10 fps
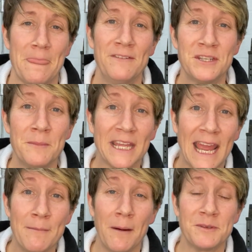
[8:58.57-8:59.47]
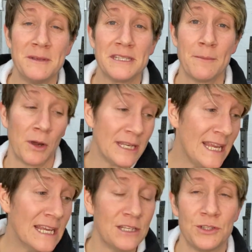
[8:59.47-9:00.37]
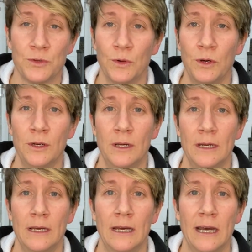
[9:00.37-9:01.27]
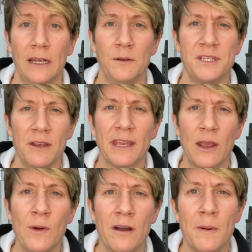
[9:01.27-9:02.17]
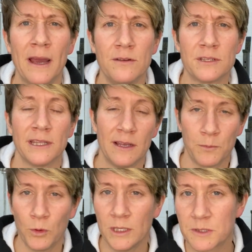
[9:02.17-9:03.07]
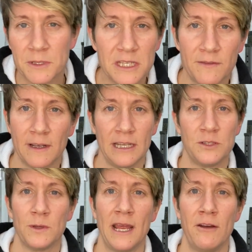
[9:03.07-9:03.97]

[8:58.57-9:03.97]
If somebody came up to me and said, my knee is sore, and I'd say, okay, whereabouts? And they'd point specifically to an